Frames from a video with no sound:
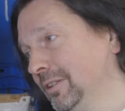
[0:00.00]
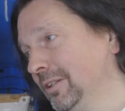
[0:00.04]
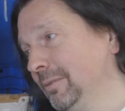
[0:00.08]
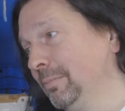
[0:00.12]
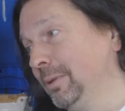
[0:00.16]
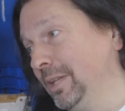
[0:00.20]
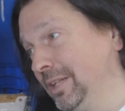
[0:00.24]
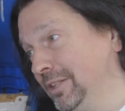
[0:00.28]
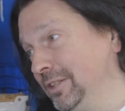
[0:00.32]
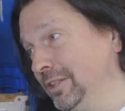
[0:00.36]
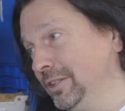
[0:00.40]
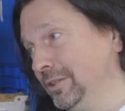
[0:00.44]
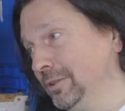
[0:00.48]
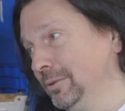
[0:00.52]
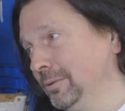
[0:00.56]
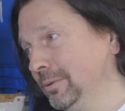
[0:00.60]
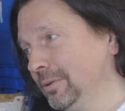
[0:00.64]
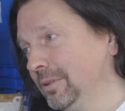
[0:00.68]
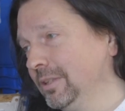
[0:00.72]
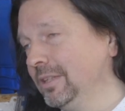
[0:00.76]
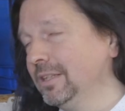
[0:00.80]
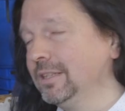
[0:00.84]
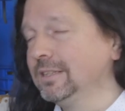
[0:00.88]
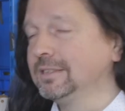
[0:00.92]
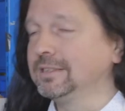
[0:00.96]
But they do.
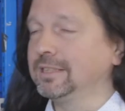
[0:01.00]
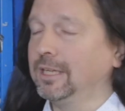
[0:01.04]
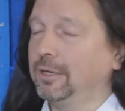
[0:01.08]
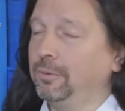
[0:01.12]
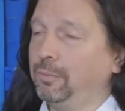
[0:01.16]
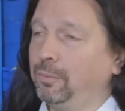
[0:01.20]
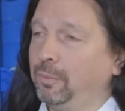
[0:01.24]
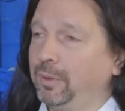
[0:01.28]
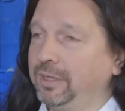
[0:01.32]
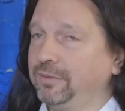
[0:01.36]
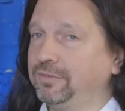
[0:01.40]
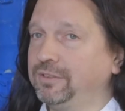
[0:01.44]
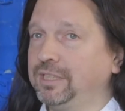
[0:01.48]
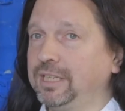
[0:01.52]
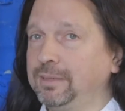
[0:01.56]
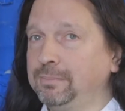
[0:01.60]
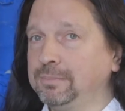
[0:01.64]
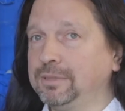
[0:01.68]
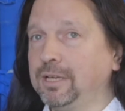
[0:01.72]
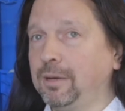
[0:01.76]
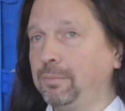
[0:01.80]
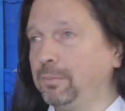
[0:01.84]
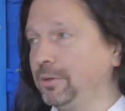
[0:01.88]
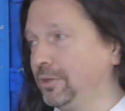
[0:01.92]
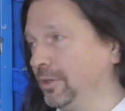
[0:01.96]
So we've
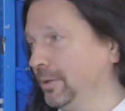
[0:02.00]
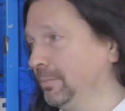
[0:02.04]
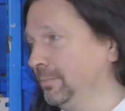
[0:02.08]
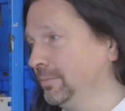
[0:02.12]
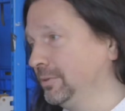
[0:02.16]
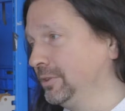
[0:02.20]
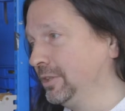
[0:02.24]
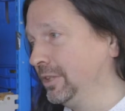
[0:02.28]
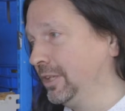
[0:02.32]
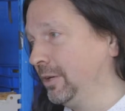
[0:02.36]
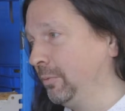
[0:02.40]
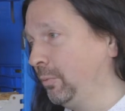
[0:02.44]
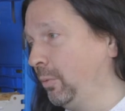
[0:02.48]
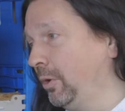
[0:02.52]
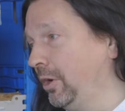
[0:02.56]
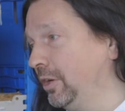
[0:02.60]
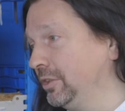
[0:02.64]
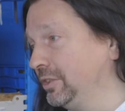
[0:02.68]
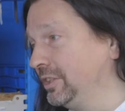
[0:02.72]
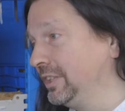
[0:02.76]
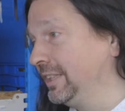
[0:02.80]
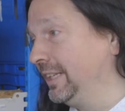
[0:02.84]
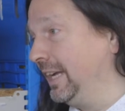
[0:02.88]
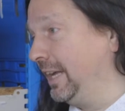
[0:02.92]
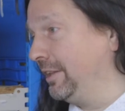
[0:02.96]
teamed up with them to
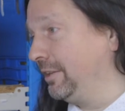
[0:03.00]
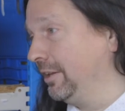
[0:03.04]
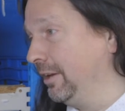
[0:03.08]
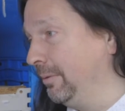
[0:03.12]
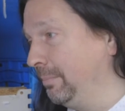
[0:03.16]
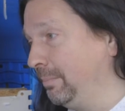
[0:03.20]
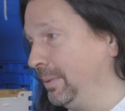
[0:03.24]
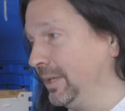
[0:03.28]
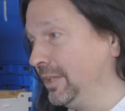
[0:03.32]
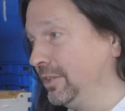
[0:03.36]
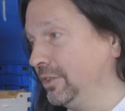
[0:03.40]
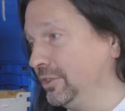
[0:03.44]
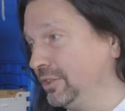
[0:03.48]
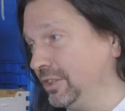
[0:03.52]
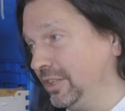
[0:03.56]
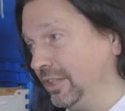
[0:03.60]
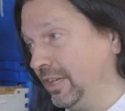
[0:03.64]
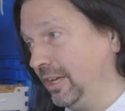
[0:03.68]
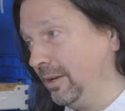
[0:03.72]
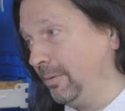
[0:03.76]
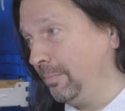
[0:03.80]
work together, because